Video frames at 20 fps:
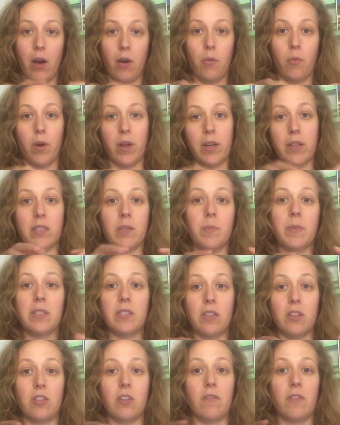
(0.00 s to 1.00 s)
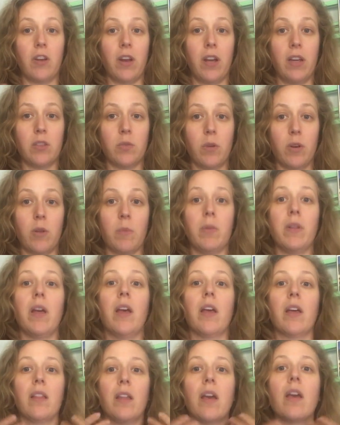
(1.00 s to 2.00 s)
what is the position of your hands while you're
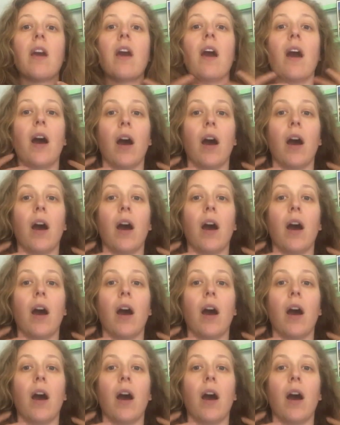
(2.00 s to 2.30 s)
playing? Like